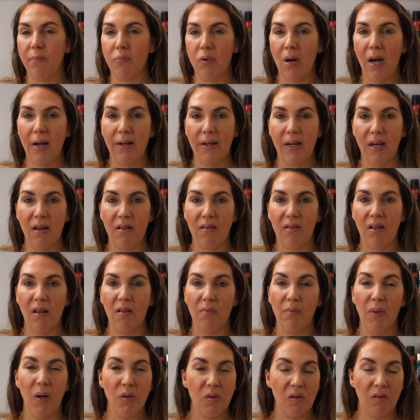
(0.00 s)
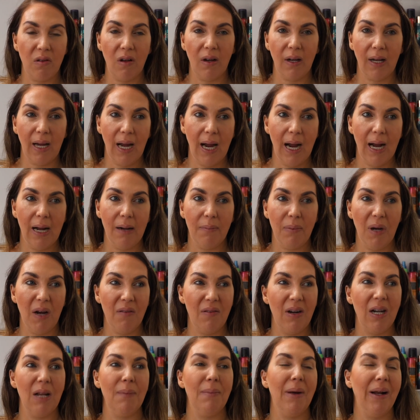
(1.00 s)
to practice as much as I can, but
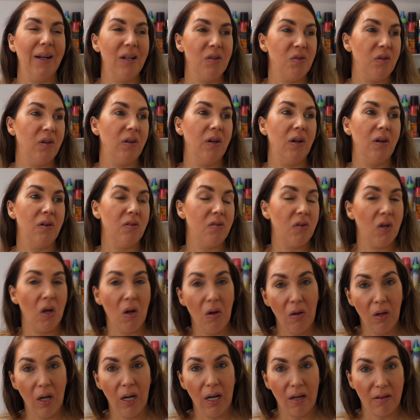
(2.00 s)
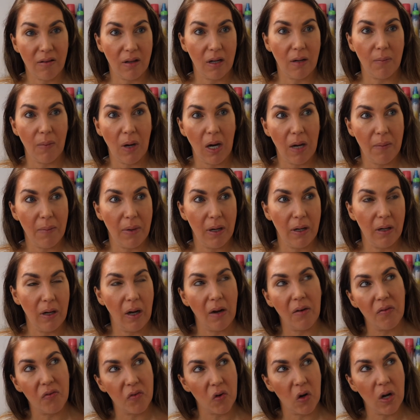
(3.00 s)
I've only managed to do 2 looks at the moment,
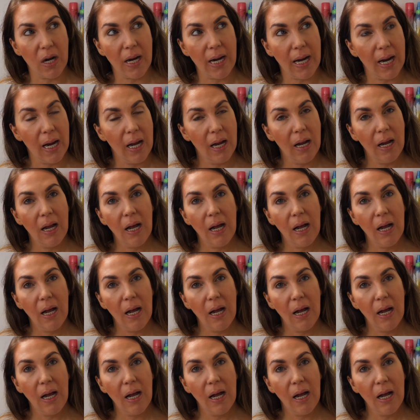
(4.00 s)
no 3.